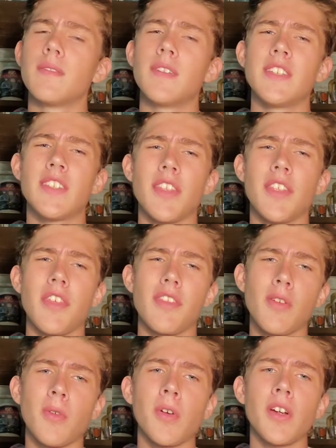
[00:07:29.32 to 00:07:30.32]
is it the
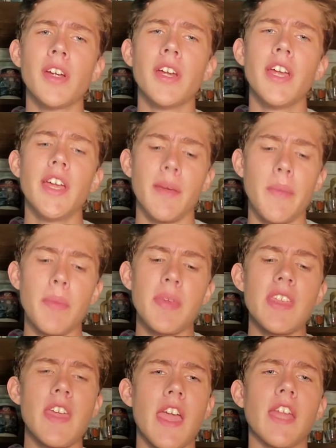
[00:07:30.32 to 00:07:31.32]
thor it might be
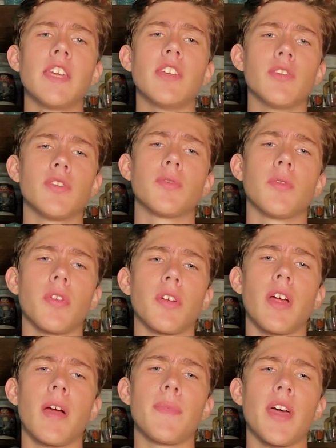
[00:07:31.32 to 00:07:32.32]
the 80 years thor
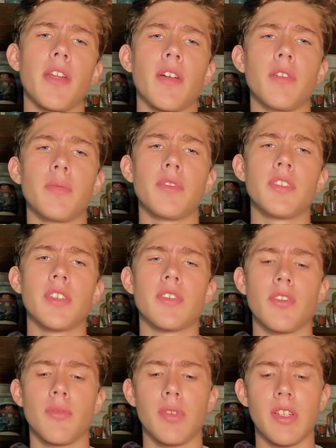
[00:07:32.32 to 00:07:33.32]
i'm not 100%
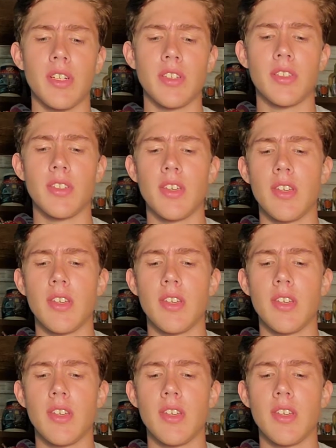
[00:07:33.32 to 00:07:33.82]
sure what it is